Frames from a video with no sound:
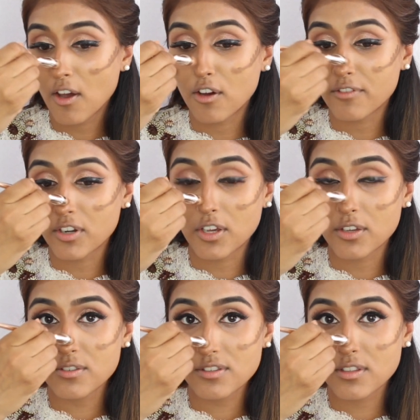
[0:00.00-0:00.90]
of your
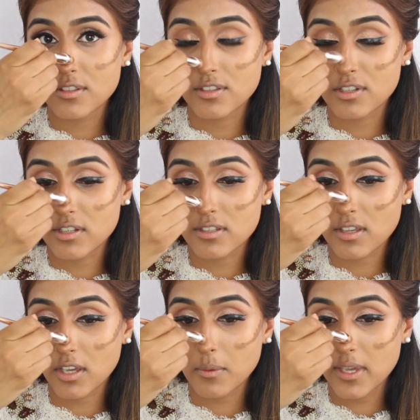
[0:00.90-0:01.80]
nose, so
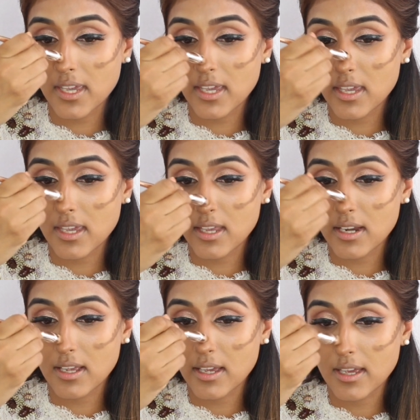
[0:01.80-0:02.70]
just go
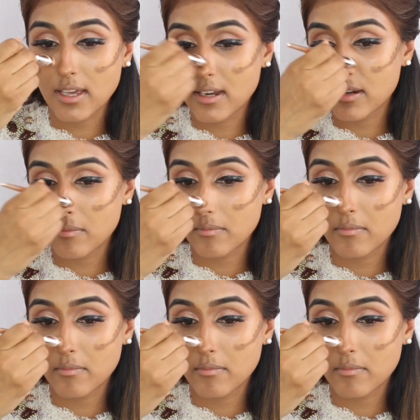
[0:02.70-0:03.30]
in and